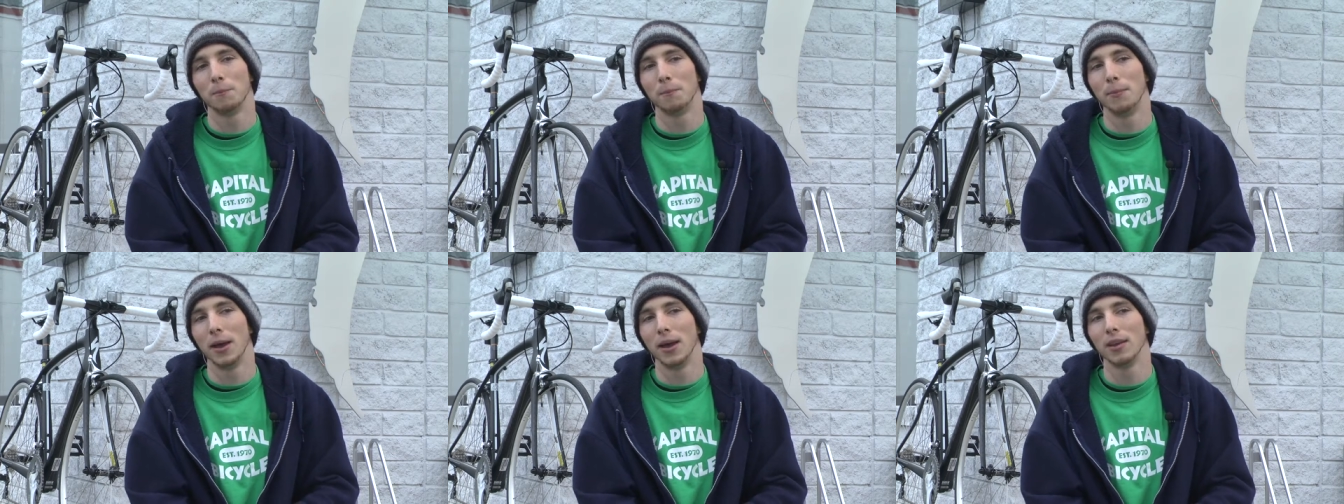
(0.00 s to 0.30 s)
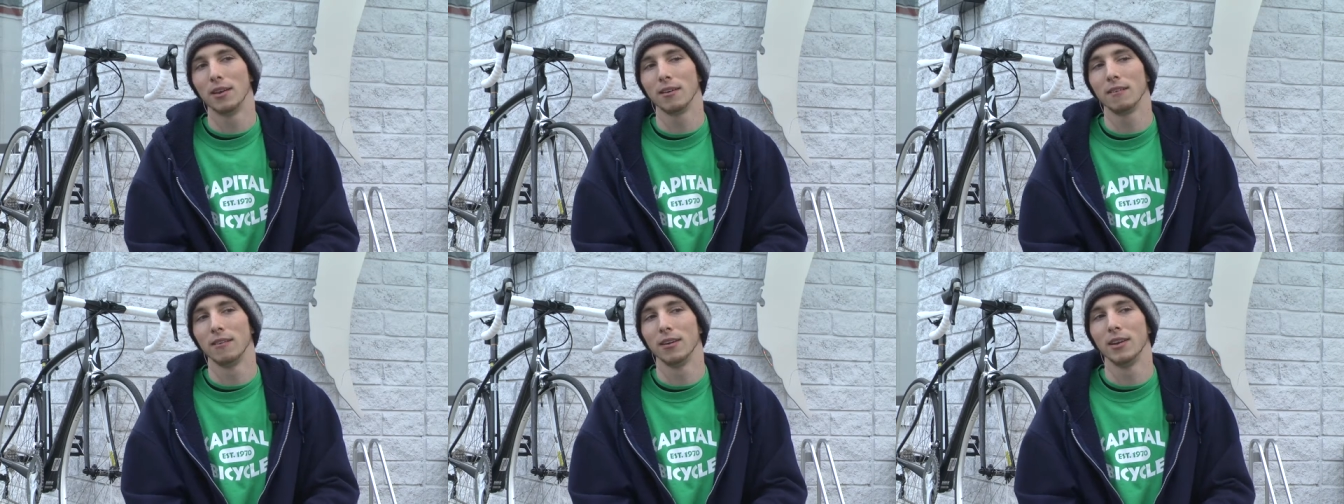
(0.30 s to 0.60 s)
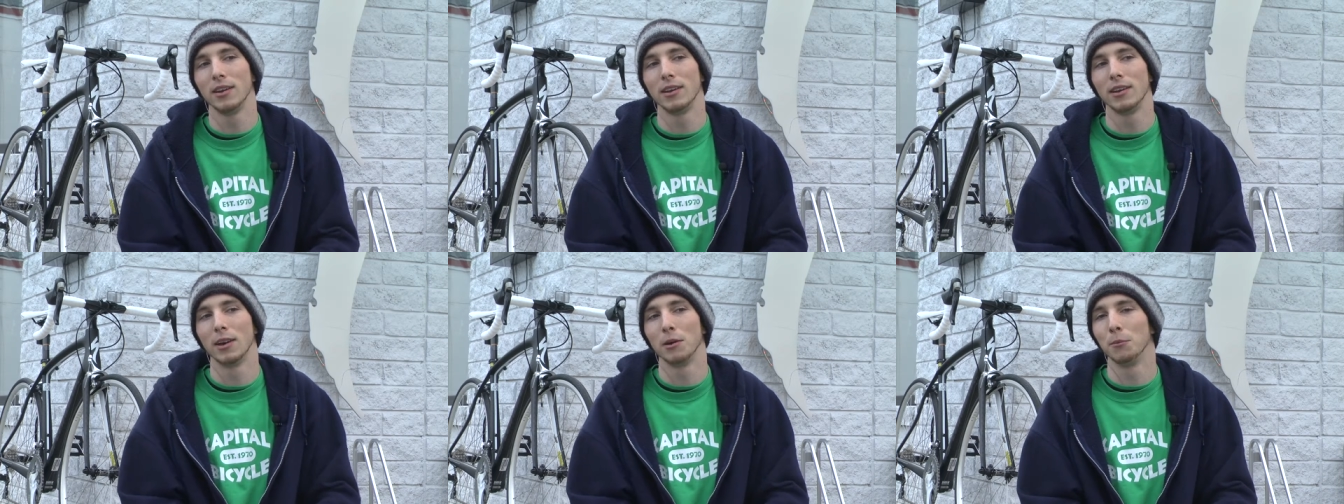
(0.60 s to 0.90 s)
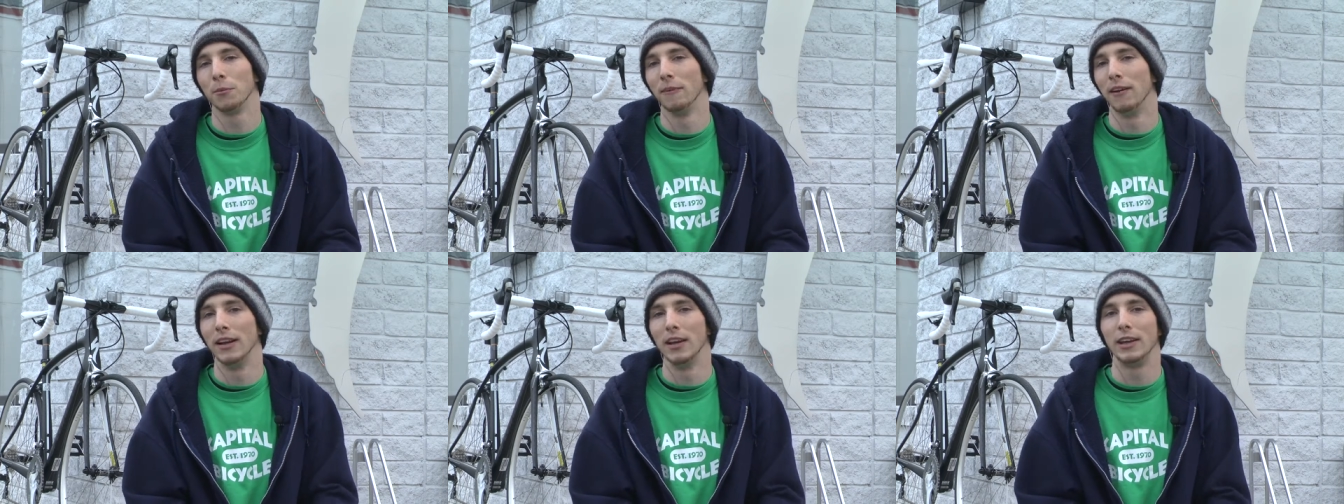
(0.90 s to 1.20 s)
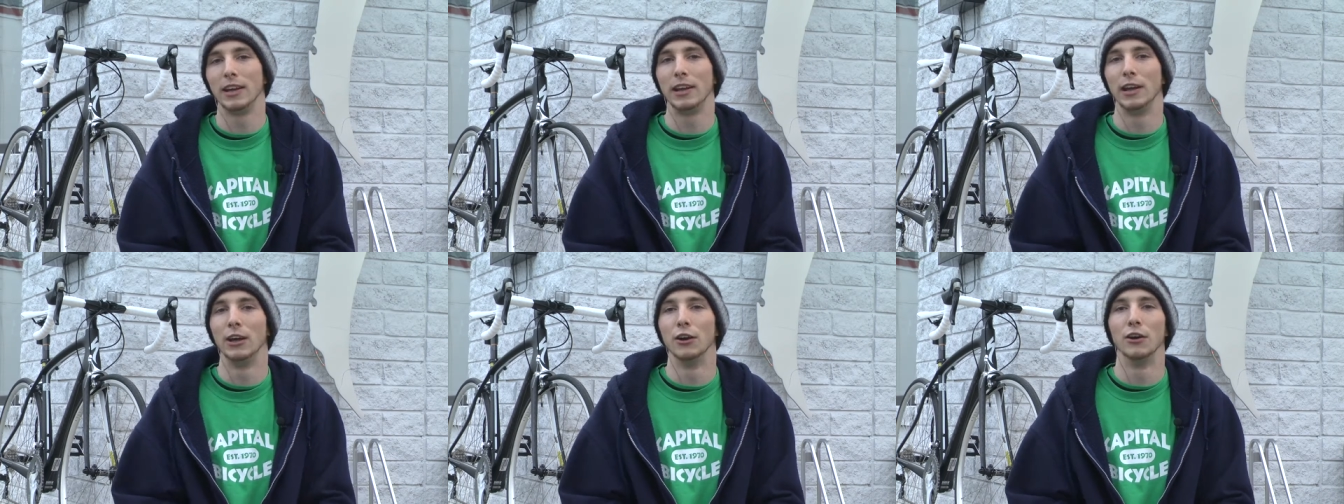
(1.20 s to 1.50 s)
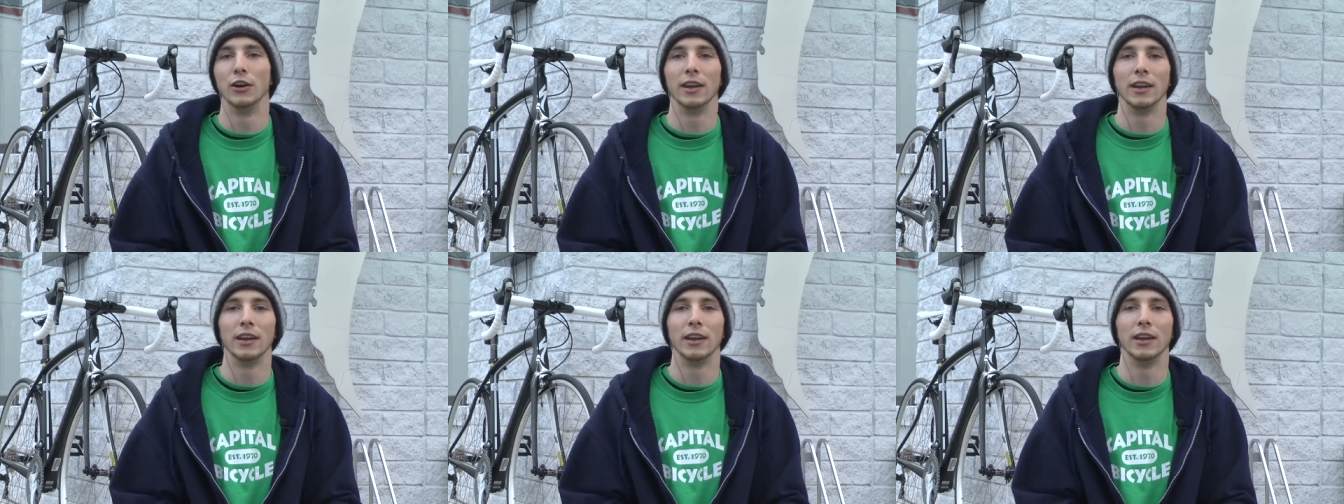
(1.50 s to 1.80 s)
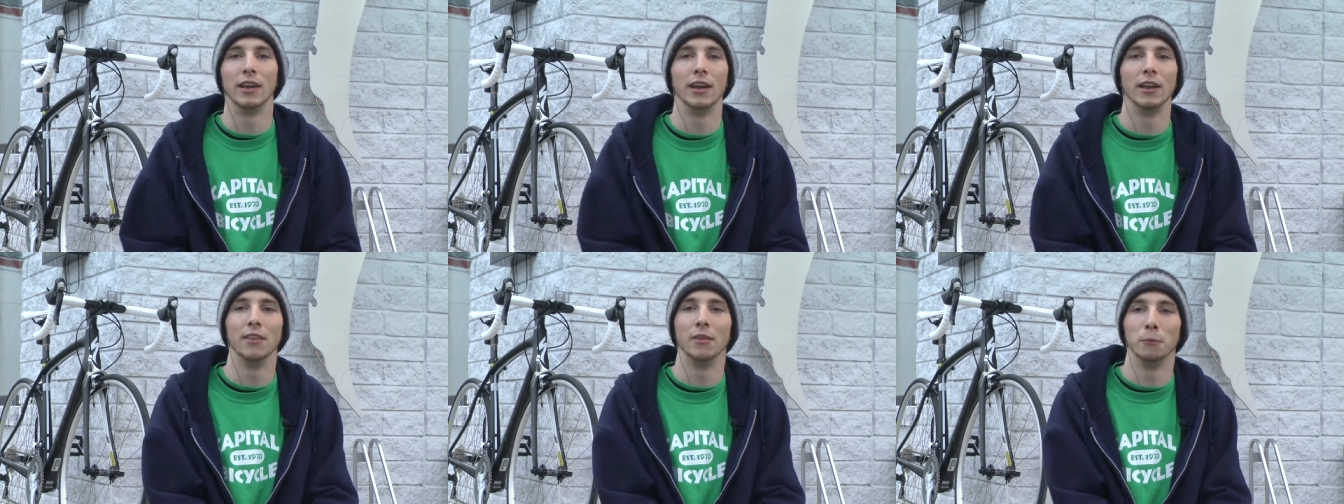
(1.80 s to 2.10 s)
basically stimulates hearing
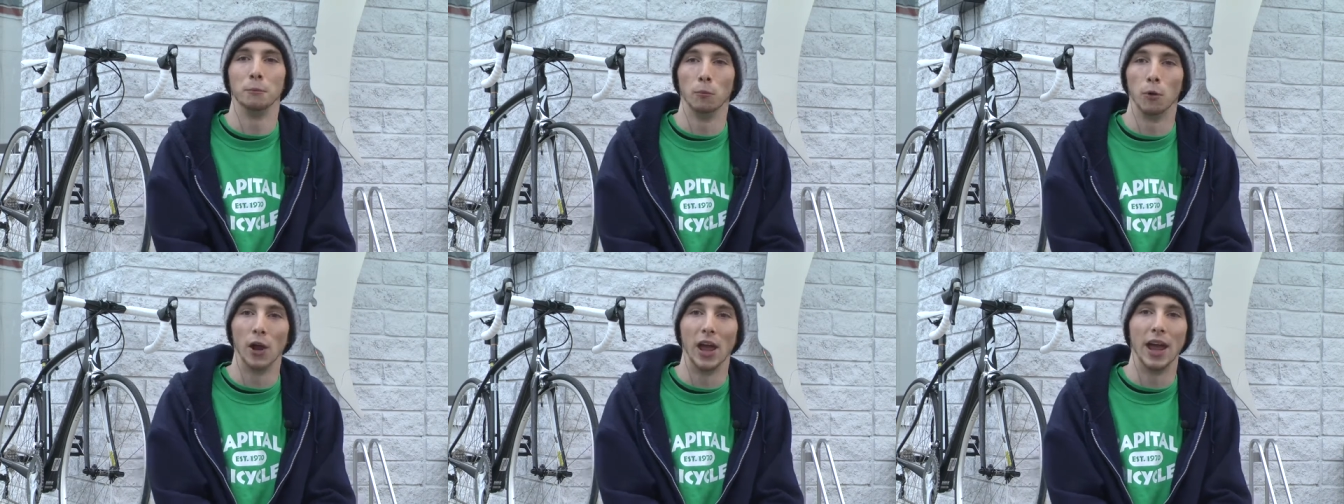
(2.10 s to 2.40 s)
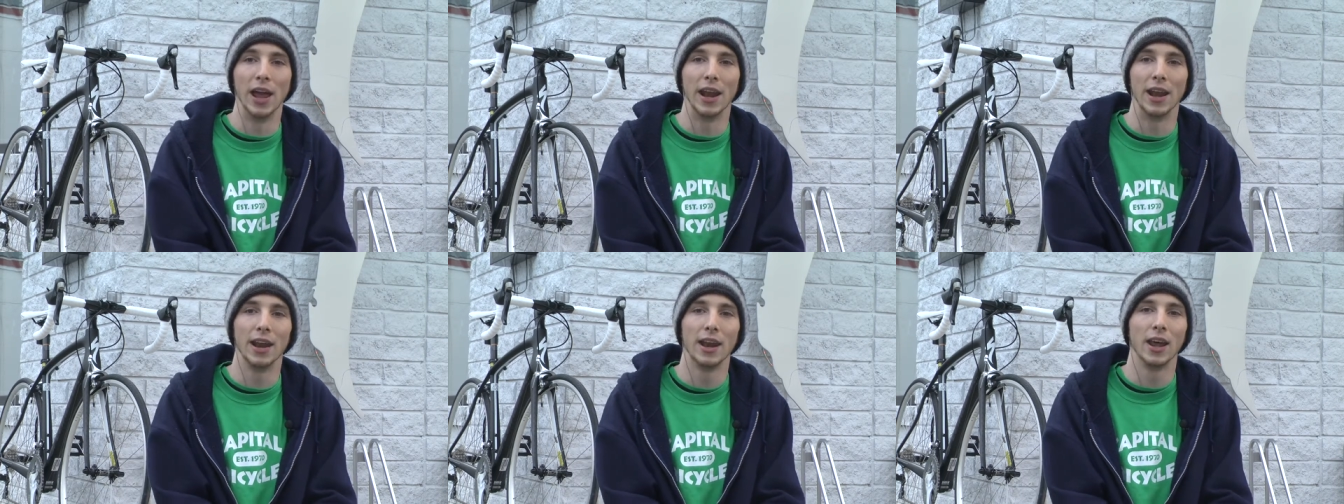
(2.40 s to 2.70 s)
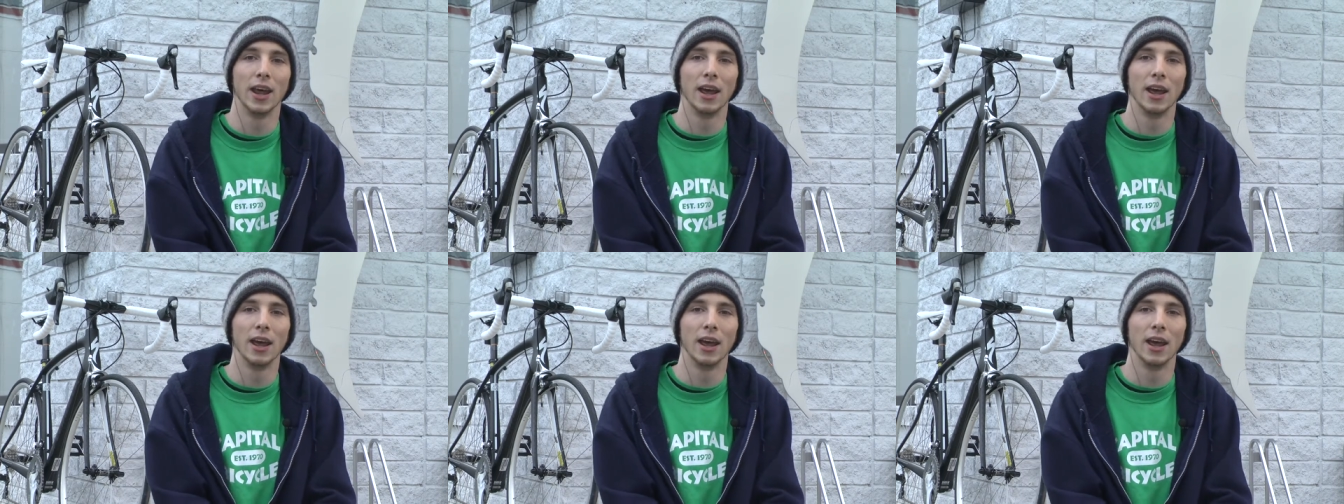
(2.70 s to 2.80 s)
in the brain.